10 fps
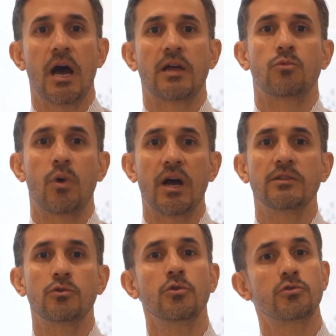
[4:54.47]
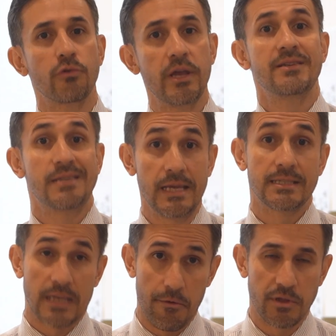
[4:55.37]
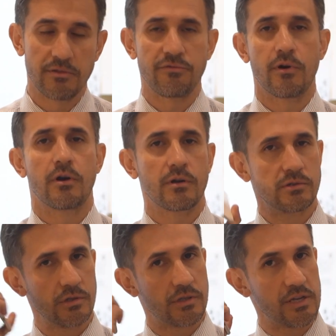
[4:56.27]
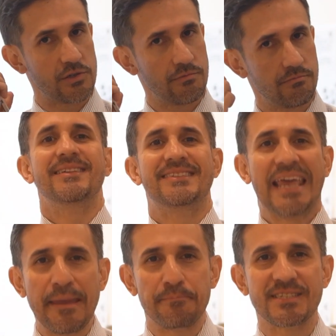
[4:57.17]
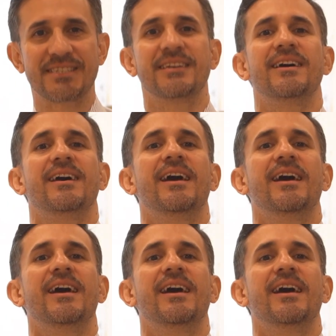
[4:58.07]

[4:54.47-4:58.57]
at 12367 for consultation. Tips!